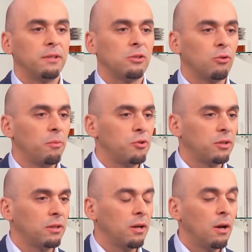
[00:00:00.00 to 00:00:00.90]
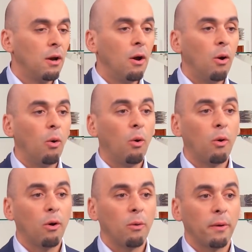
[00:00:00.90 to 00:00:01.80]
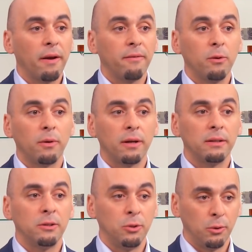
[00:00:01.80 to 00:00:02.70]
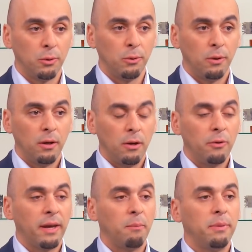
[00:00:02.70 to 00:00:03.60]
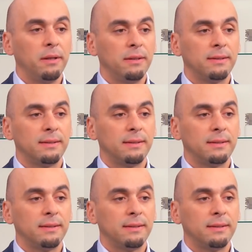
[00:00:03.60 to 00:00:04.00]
description, or whatever you want to do, you can build